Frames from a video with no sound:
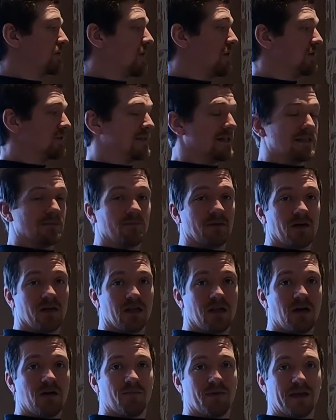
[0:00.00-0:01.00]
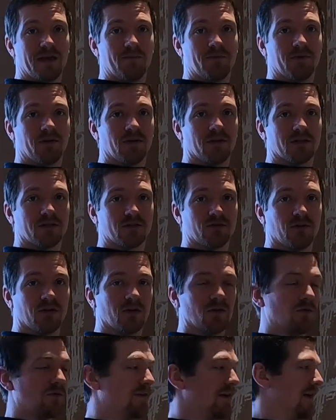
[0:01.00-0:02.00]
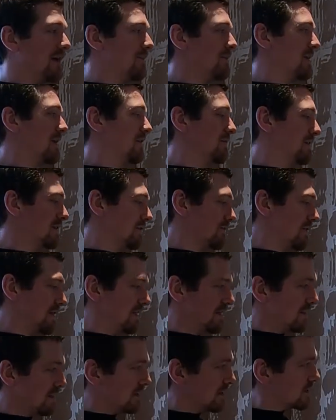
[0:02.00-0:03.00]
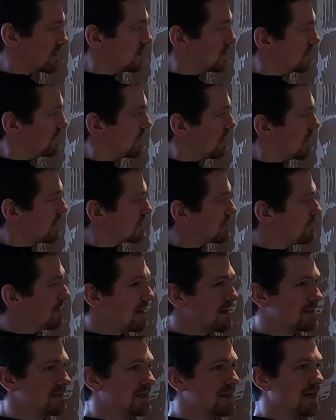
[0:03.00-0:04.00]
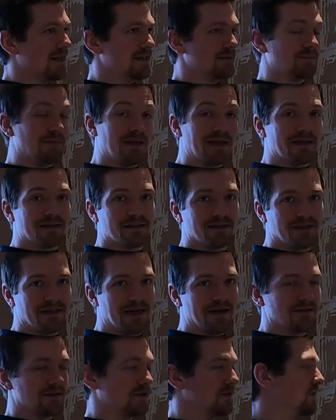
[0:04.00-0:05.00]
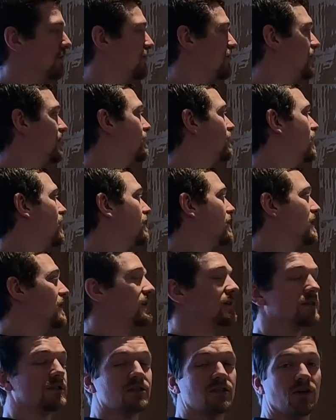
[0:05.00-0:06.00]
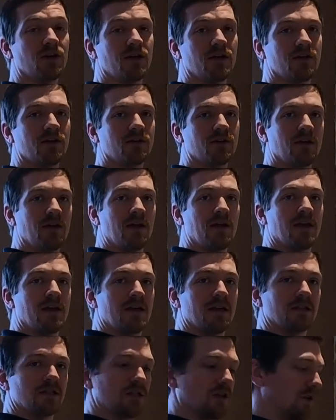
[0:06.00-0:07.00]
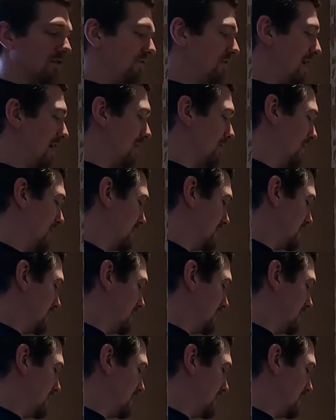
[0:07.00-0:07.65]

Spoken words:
process, but a lot of people struggle with it, and there is a reason. It's because you've got to expect to get this plaster down to nothing. But I'm going to show you a surefire way